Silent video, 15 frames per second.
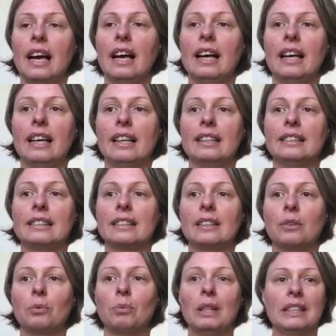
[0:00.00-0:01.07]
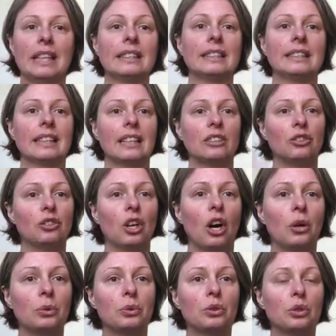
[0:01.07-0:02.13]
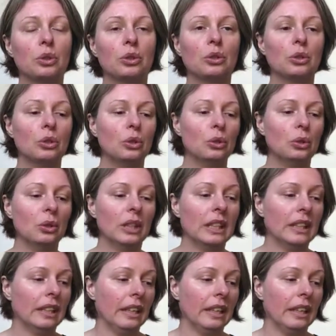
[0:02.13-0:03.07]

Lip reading: And when I say no to